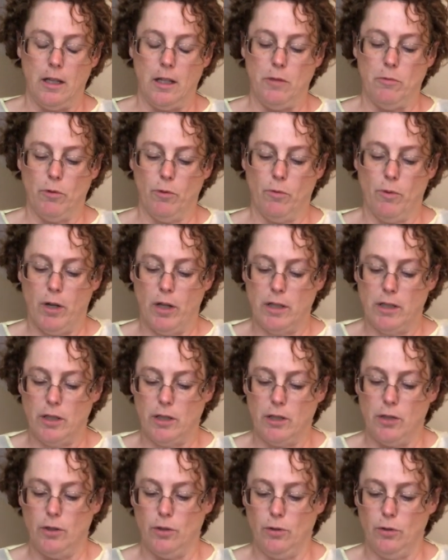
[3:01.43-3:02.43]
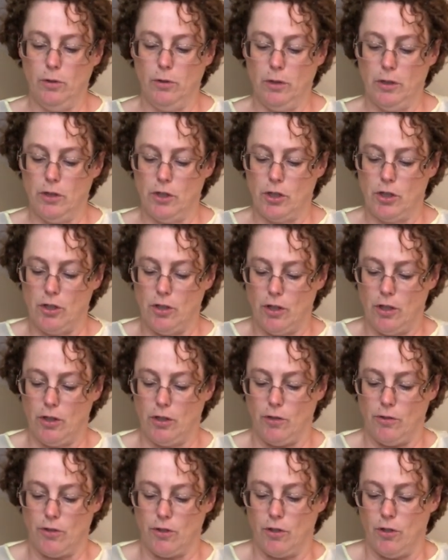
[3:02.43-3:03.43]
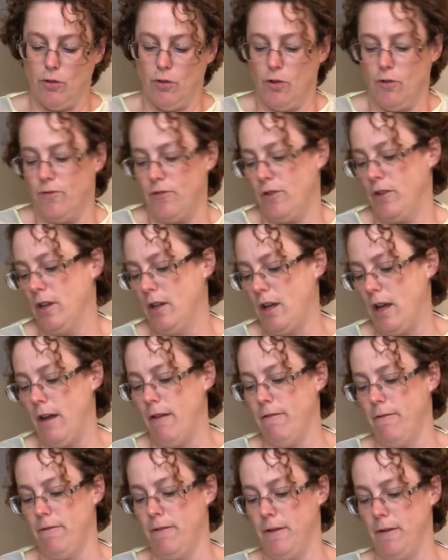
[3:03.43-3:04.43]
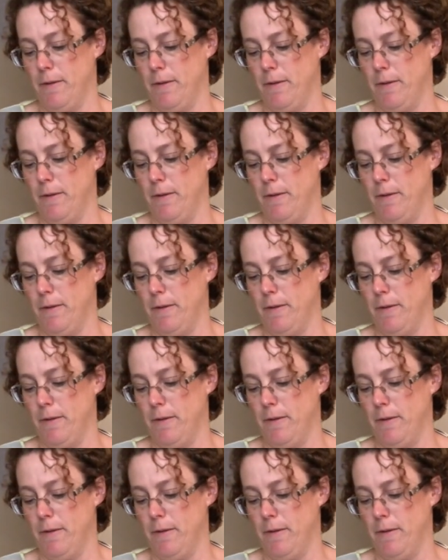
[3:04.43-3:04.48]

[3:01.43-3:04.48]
You want to ensure that those go over the cuff